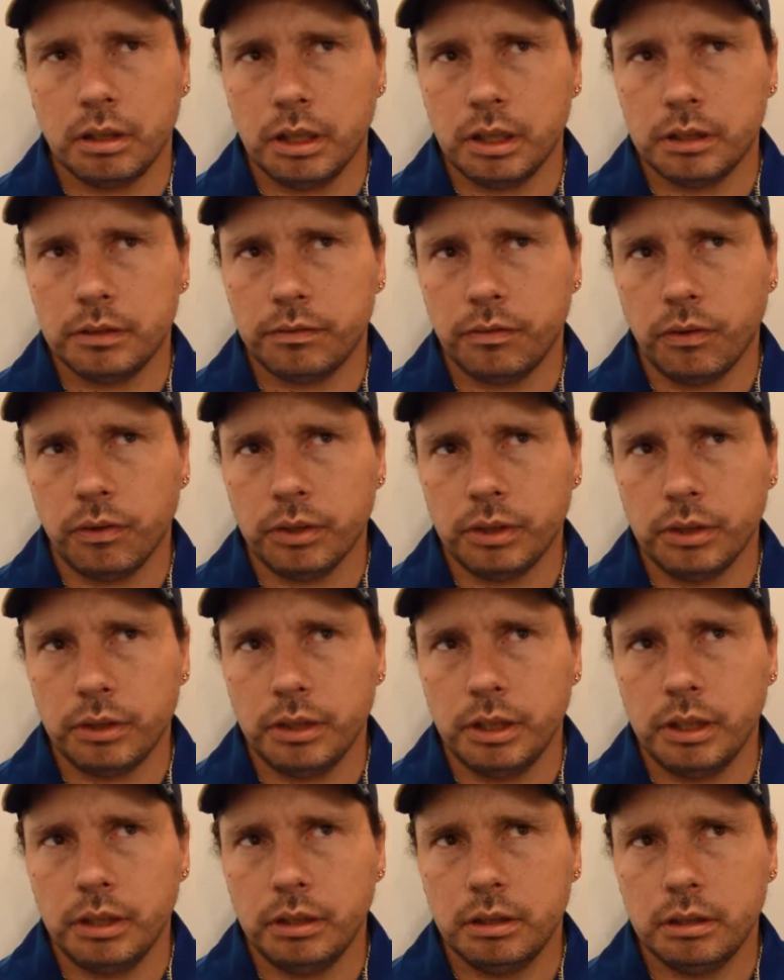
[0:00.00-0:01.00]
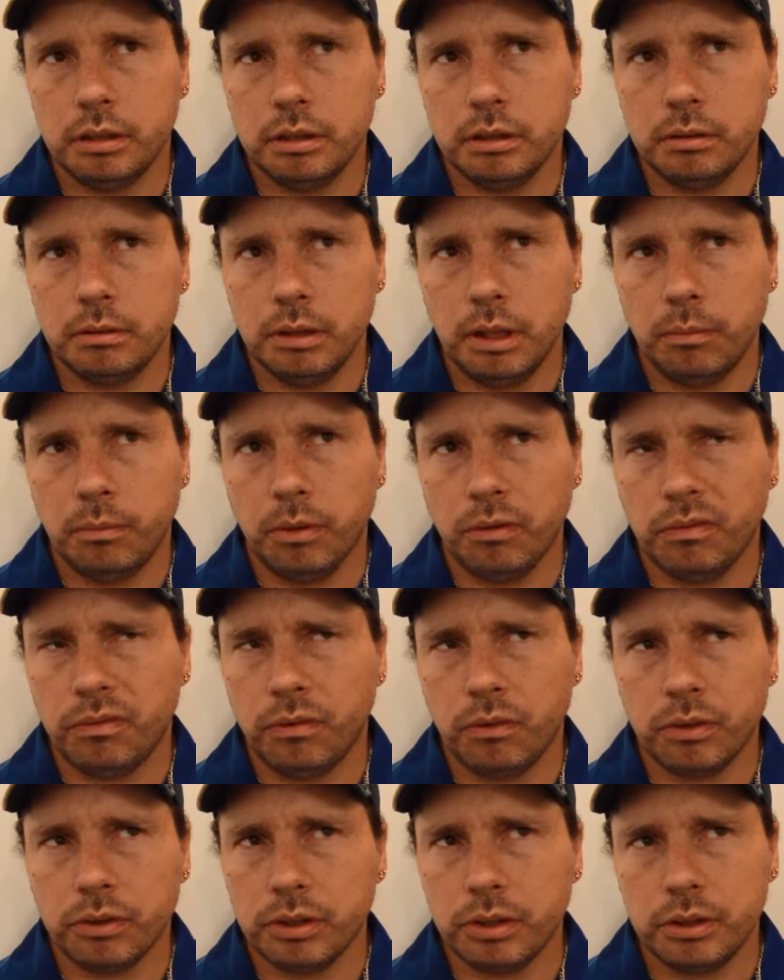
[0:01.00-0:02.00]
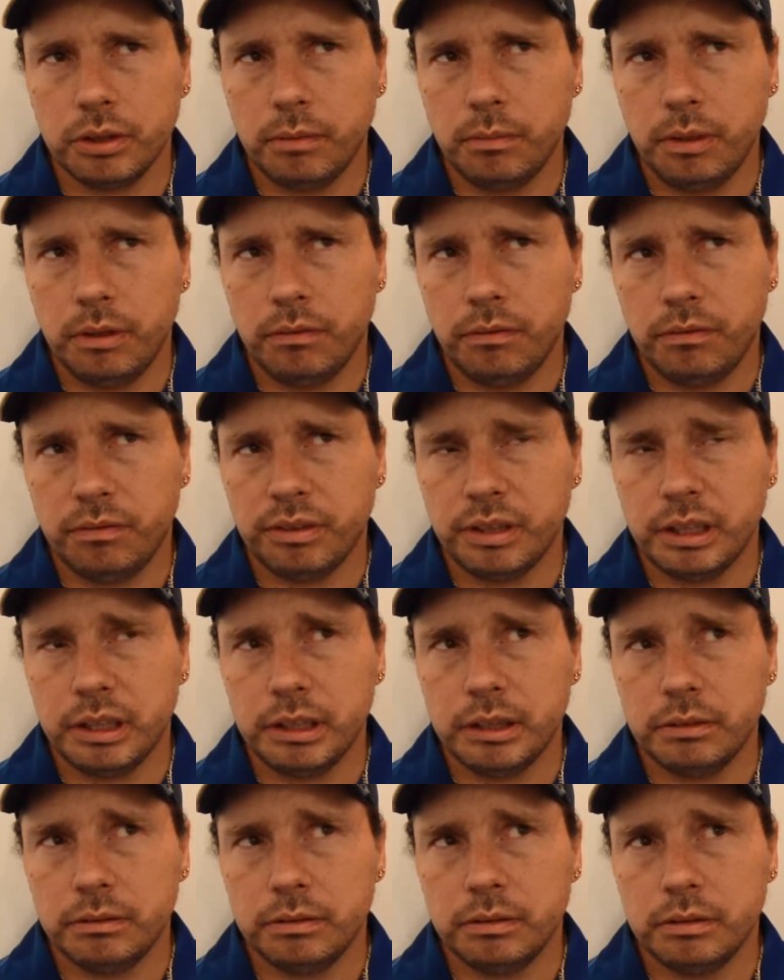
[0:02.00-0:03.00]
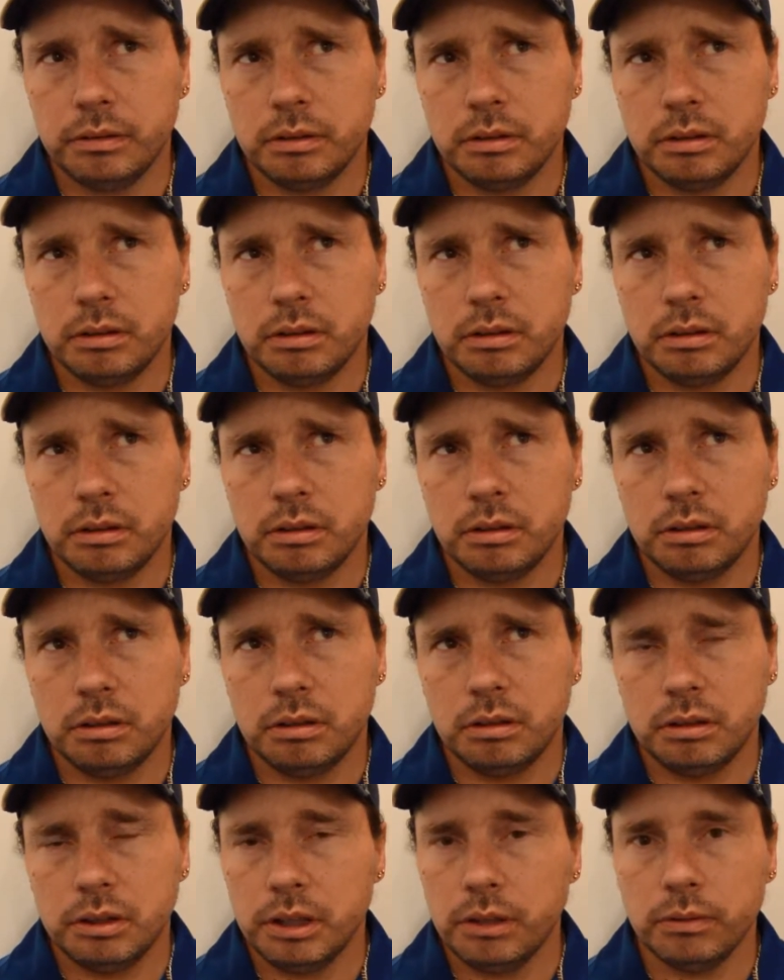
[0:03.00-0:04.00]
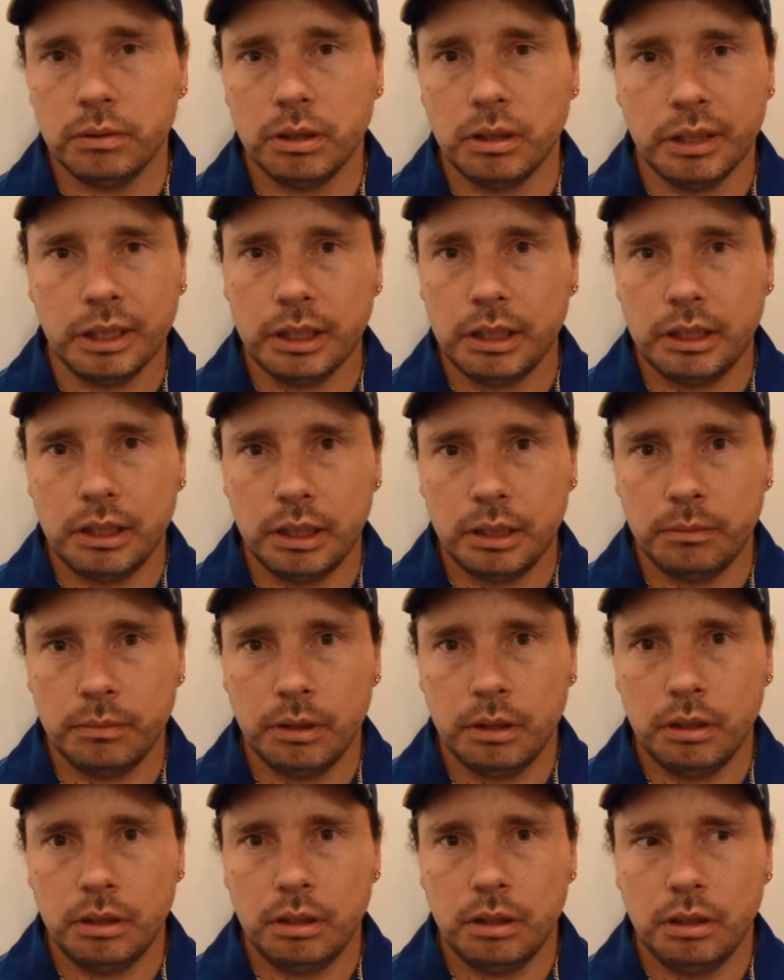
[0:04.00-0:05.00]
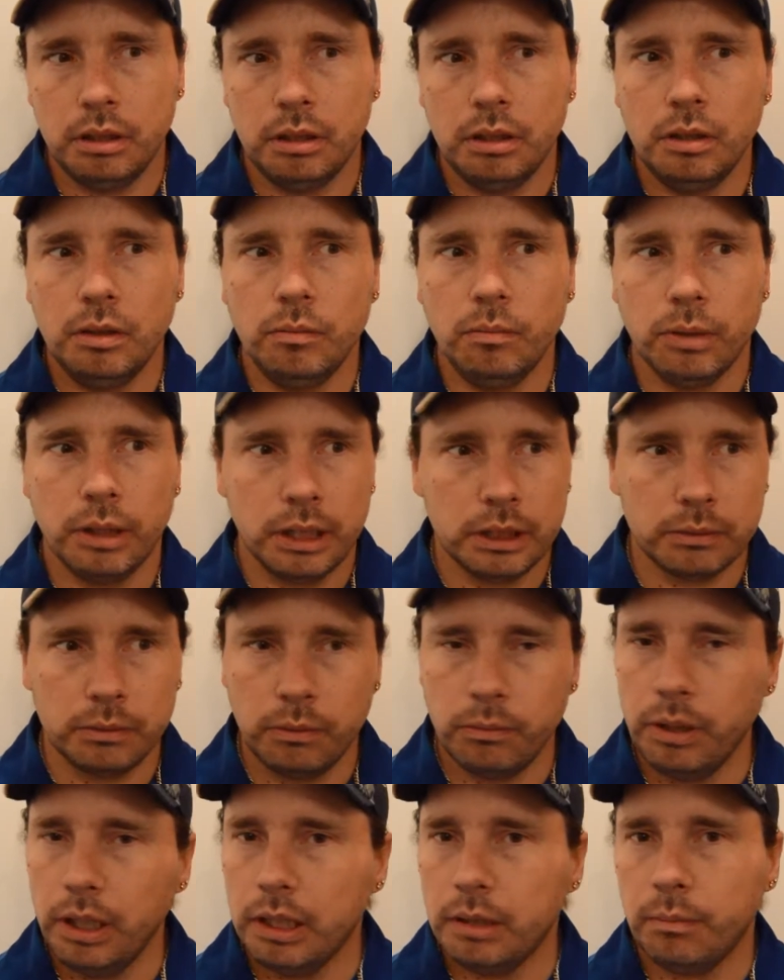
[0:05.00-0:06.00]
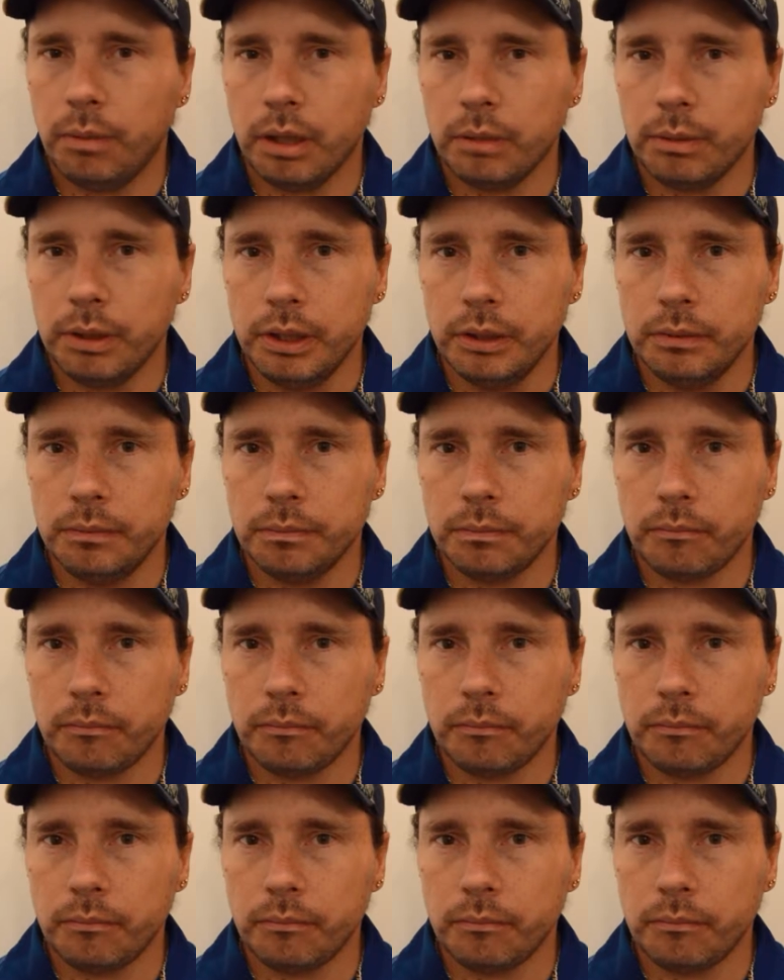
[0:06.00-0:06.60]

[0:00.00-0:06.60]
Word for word: it's 4:30, yeah, about 4:30, maybe 5. Didn't really look at the time, but that's when we had a barbecue.